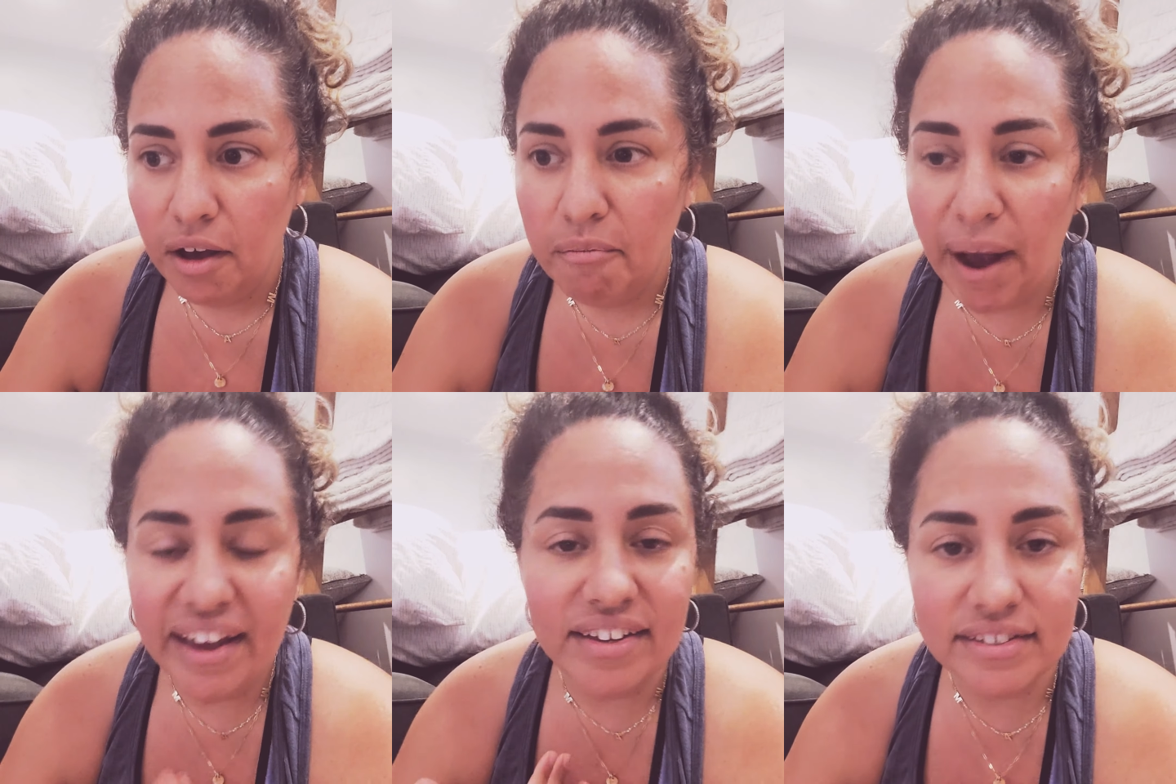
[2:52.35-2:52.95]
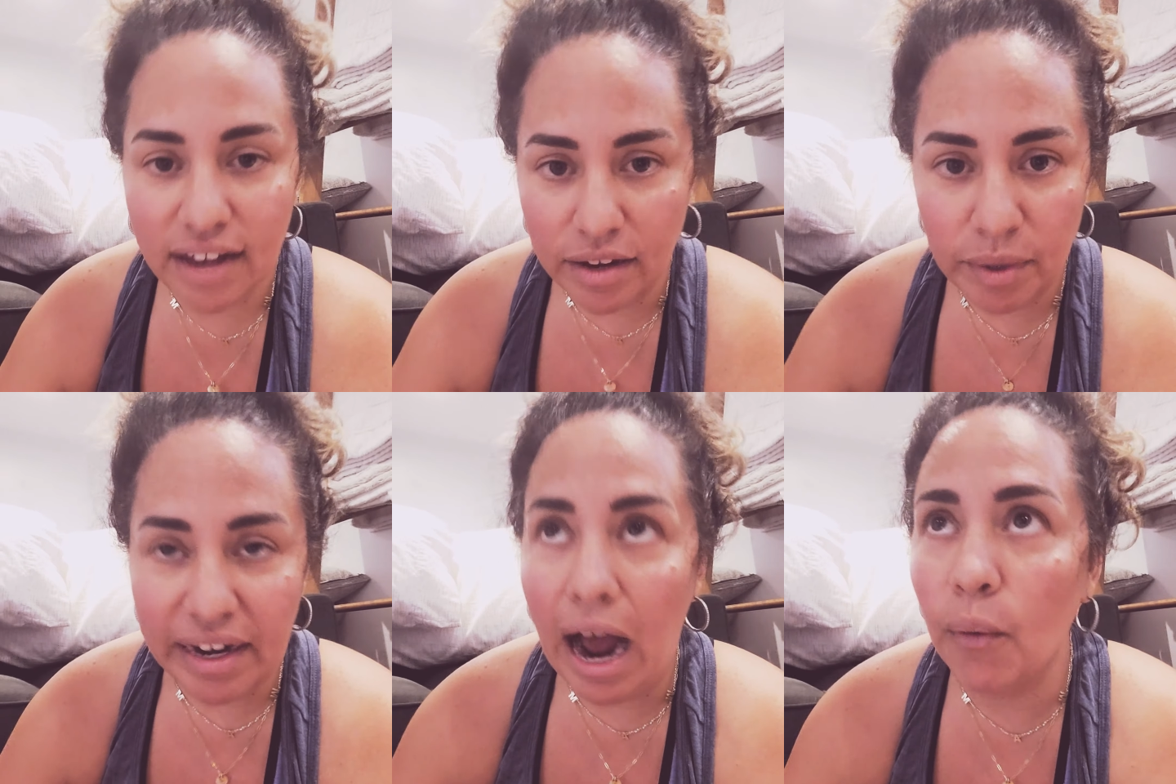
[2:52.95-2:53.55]
my
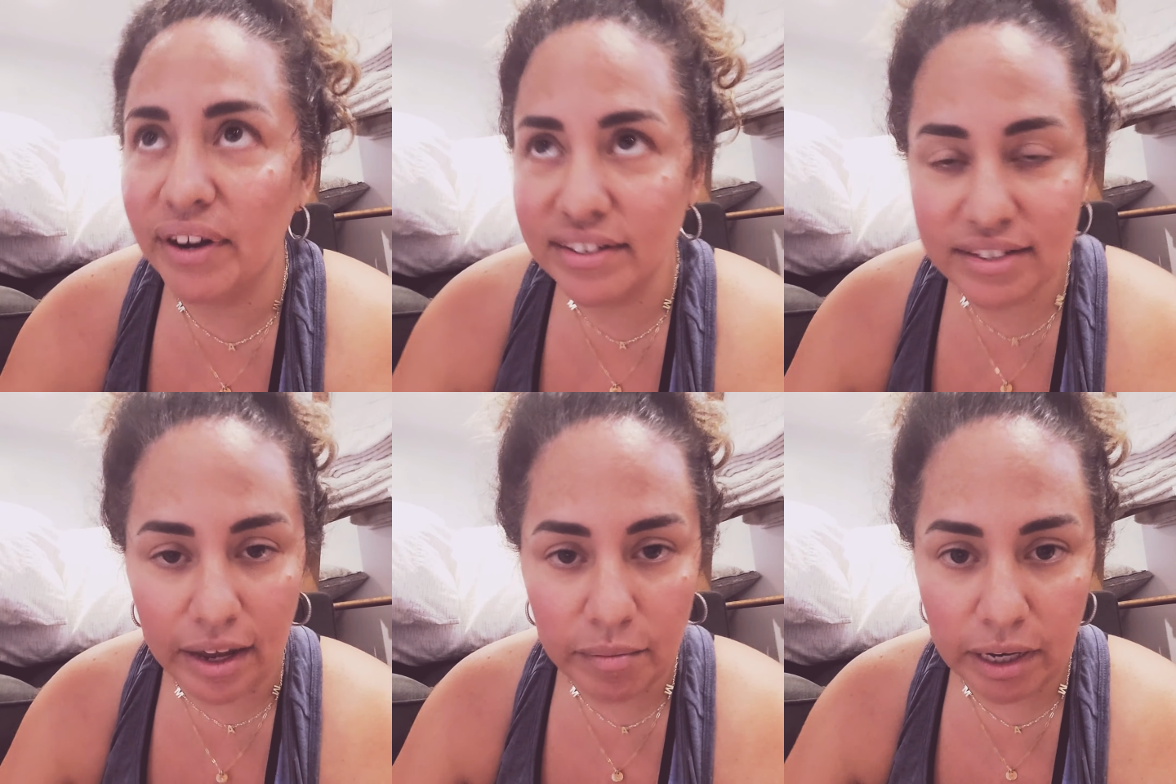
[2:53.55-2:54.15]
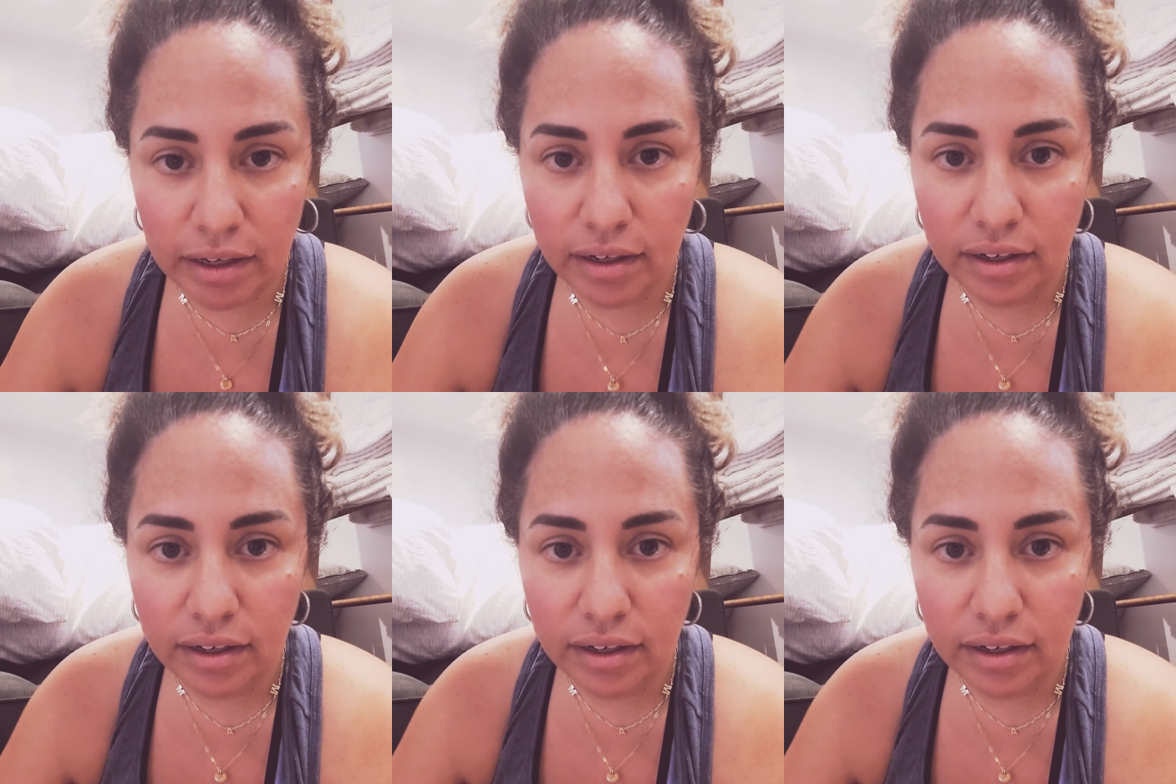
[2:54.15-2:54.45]
excitement, our excitement,